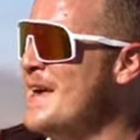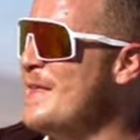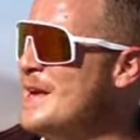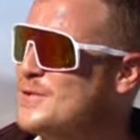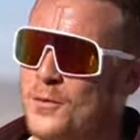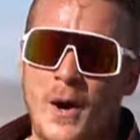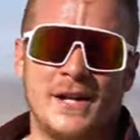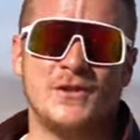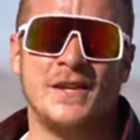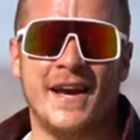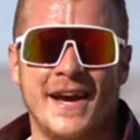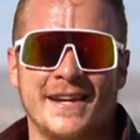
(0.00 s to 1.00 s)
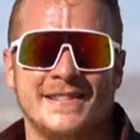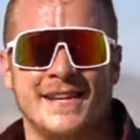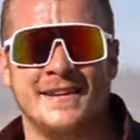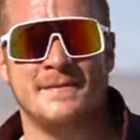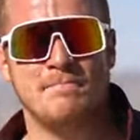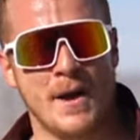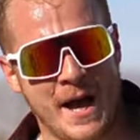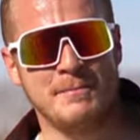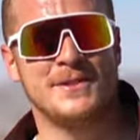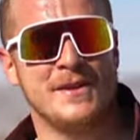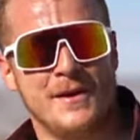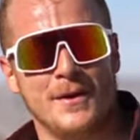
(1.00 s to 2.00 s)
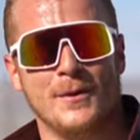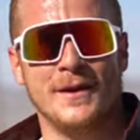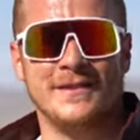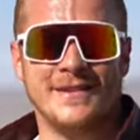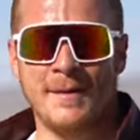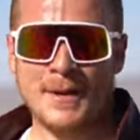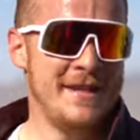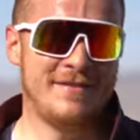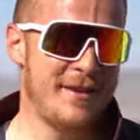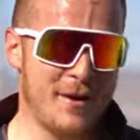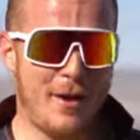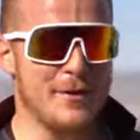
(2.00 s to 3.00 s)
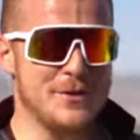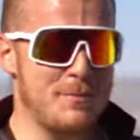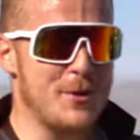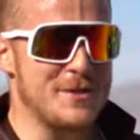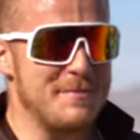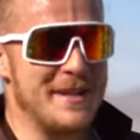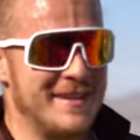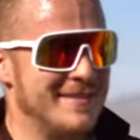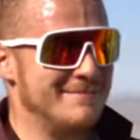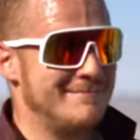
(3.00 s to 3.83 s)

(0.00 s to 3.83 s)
Thanks for watching, guys. I'm Star-Lord. I mean, the Dollar Sportsman.